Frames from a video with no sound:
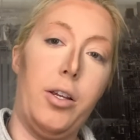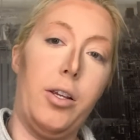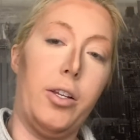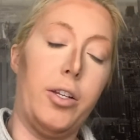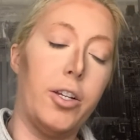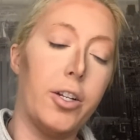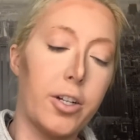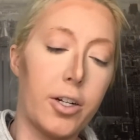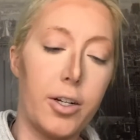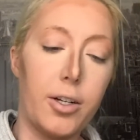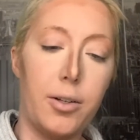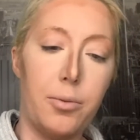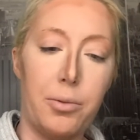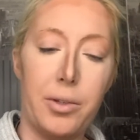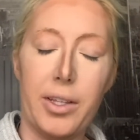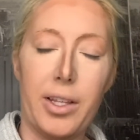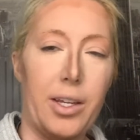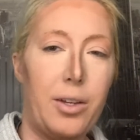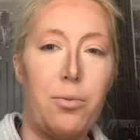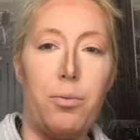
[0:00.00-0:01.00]
you're gonna be
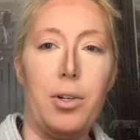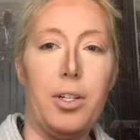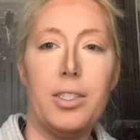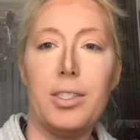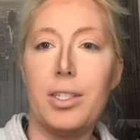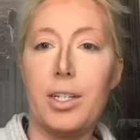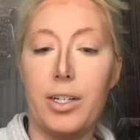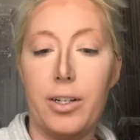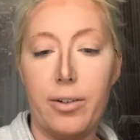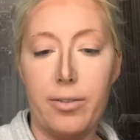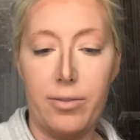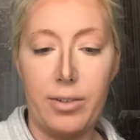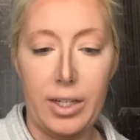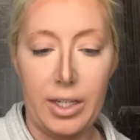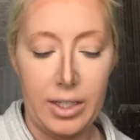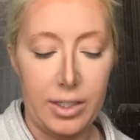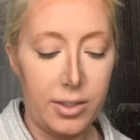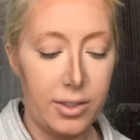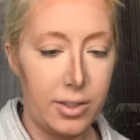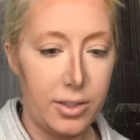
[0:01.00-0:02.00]
like, what is on your
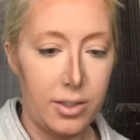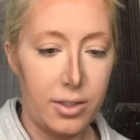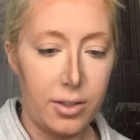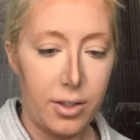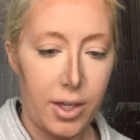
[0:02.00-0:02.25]
face?